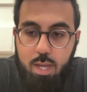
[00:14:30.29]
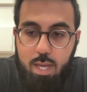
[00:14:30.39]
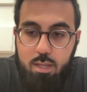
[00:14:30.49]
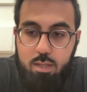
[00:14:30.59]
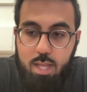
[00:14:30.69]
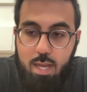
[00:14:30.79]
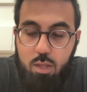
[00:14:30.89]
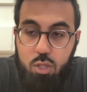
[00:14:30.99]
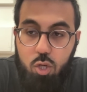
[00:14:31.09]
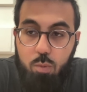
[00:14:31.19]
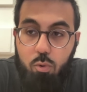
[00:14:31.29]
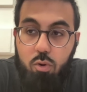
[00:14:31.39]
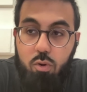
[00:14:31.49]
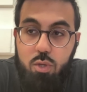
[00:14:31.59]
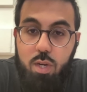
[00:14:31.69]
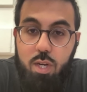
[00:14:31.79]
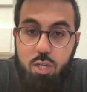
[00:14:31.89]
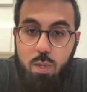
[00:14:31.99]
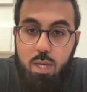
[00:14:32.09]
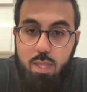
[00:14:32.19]
is that the stockbroker is only
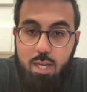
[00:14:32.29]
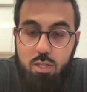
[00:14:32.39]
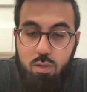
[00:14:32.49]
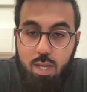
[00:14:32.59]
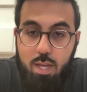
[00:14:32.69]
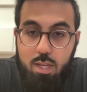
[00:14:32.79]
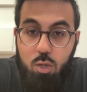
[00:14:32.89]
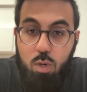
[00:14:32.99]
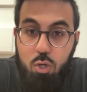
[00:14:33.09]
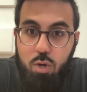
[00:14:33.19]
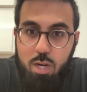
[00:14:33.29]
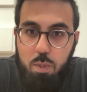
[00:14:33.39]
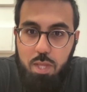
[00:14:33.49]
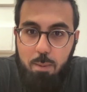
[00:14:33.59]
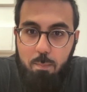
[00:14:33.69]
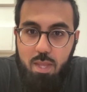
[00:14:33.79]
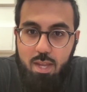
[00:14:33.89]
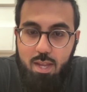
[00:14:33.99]
doing that so that you can trade with him,